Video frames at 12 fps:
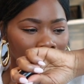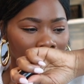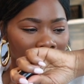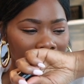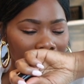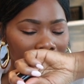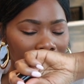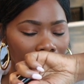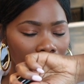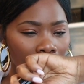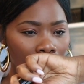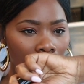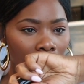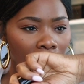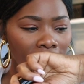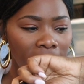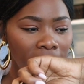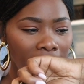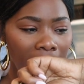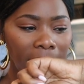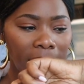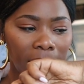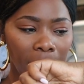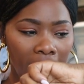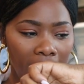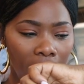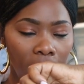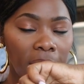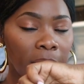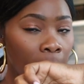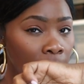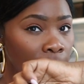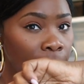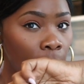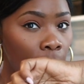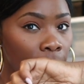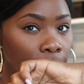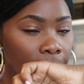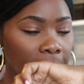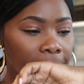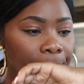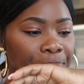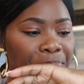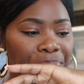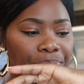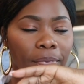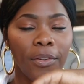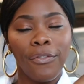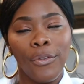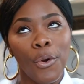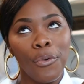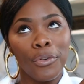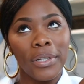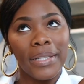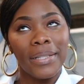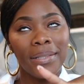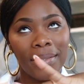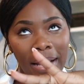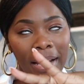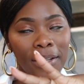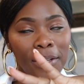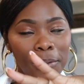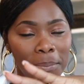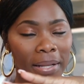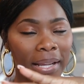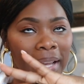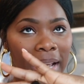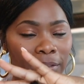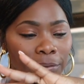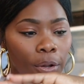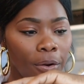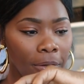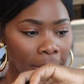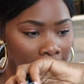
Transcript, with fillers: like the Sicilian orange I smell. It smells florally florally, like a little, like it has floral